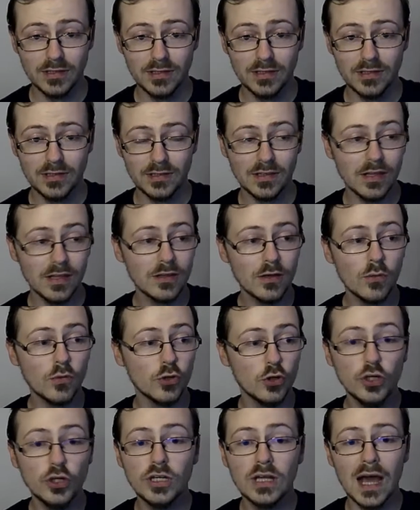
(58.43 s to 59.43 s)
There's no
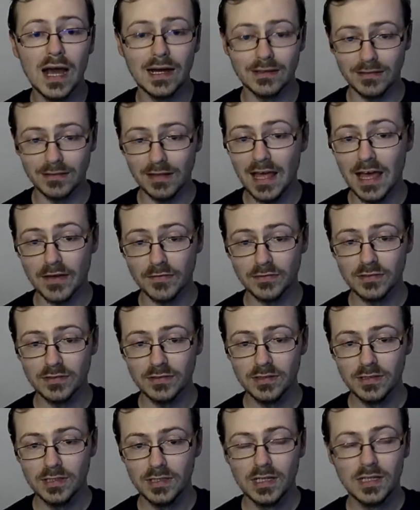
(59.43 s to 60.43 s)
good guys left.
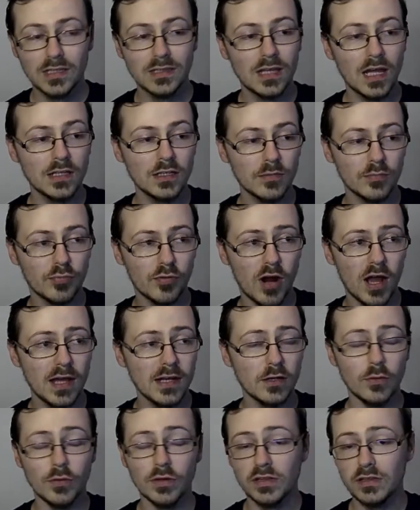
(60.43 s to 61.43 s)
Daniel Bryan, who
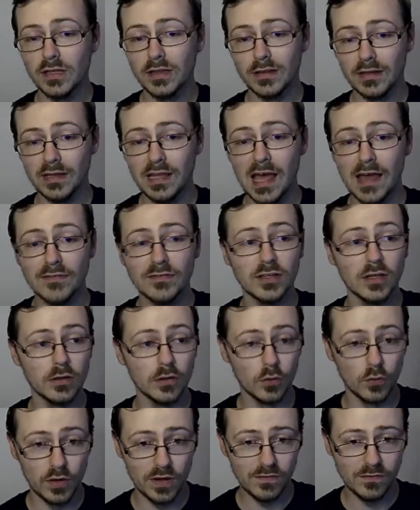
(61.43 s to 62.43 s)
has since left, has
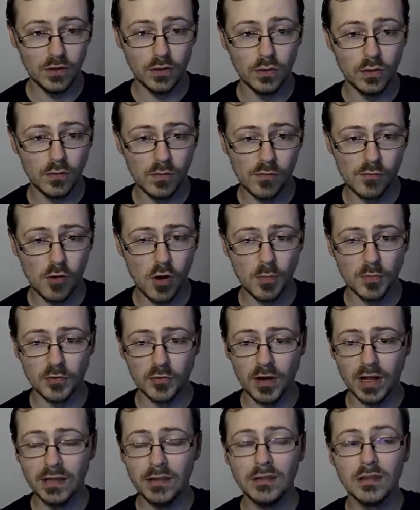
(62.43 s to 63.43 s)
already feuded with Roman
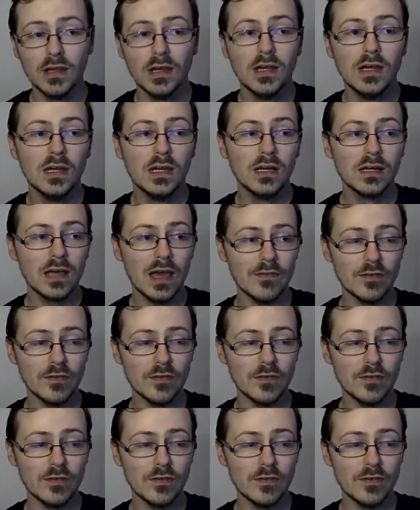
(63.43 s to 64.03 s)
Reigns. Kevin